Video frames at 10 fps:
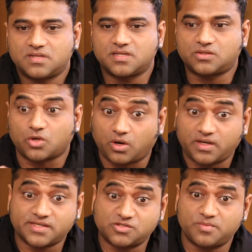Then the
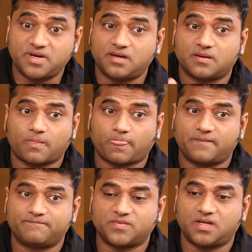thought has to be
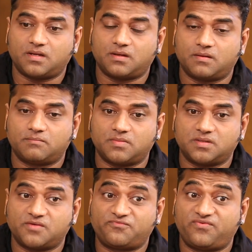
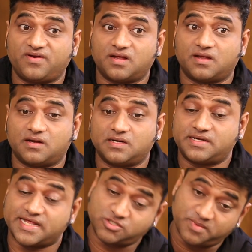it
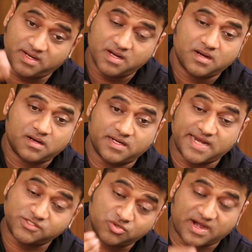has
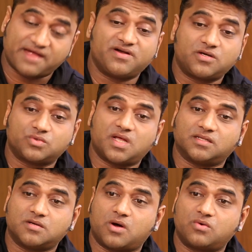to travel to the
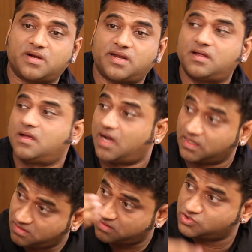other boundary,
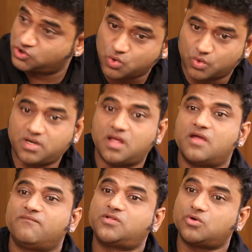other zone
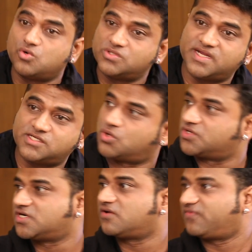without losing its
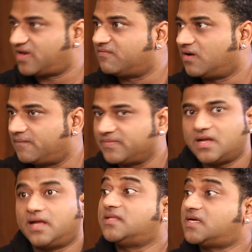original flavor.
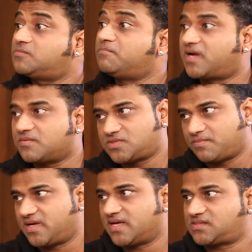And that becomes the
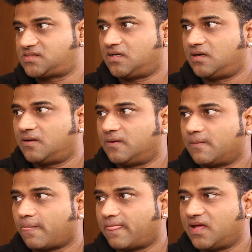biggest,
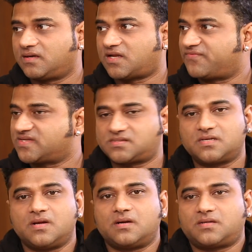toughest
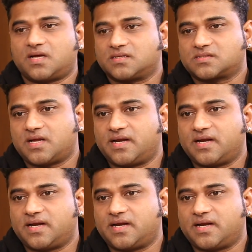task.